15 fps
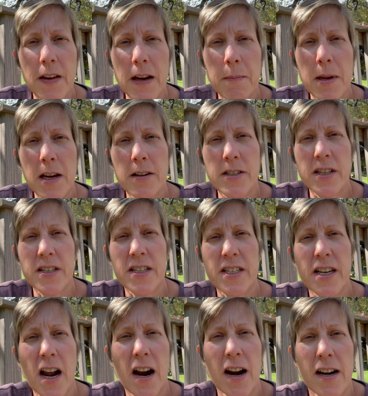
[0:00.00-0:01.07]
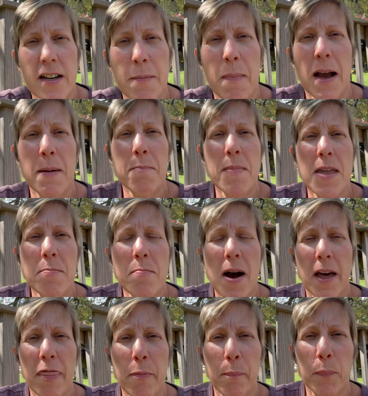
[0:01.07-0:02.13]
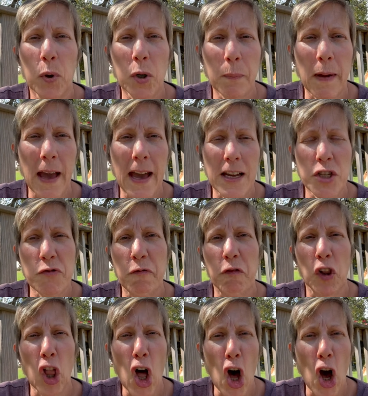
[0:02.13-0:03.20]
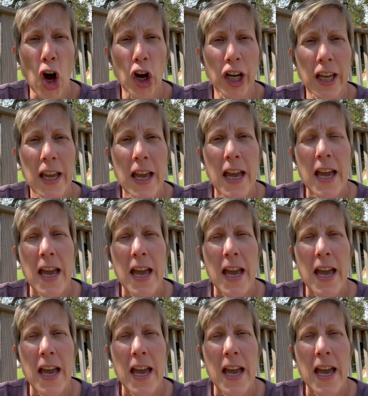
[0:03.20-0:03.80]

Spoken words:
and I'm here to start my mid-month book bash vlog.